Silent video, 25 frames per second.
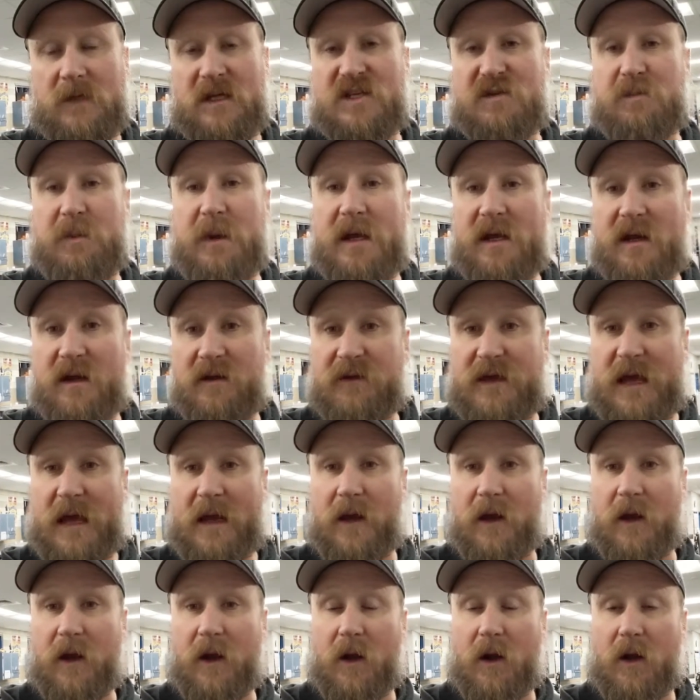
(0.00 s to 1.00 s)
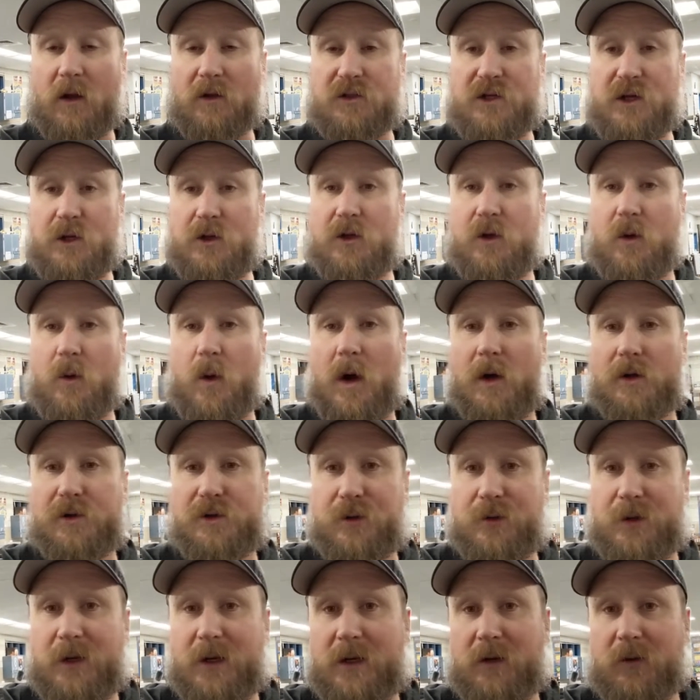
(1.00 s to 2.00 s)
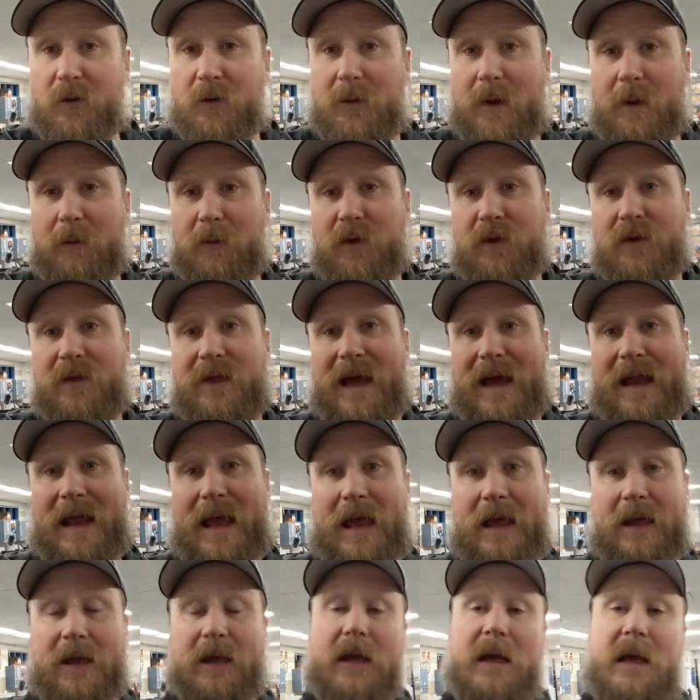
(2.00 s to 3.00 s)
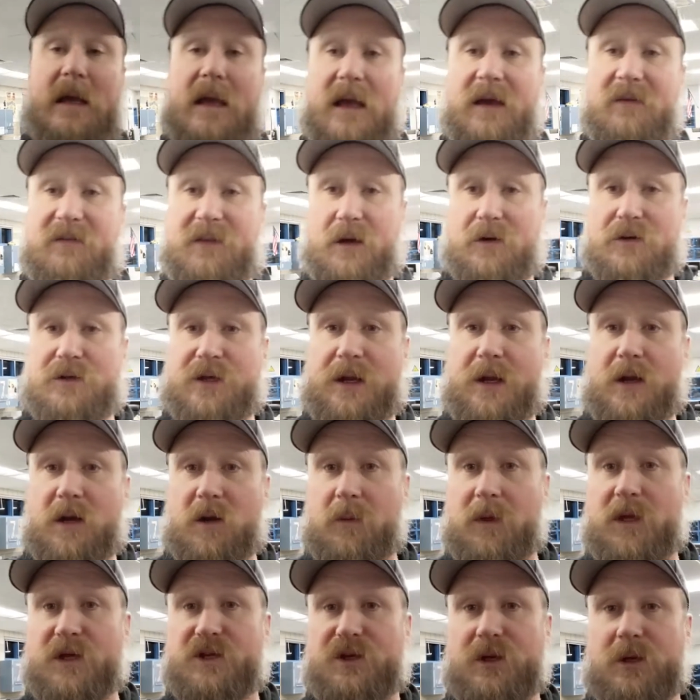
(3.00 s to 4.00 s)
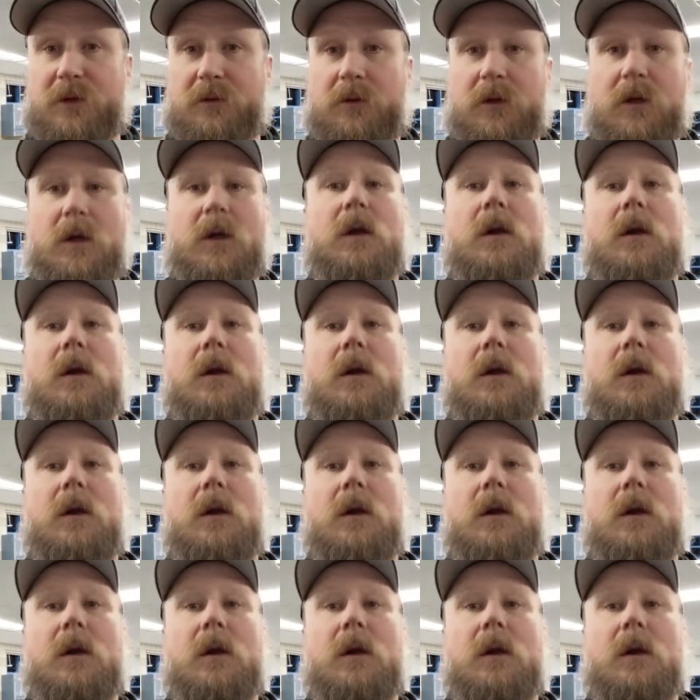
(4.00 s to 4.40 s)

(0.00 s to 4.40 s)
And speaking of getting it all too, you also need to remember that, hey, if there's an intermission,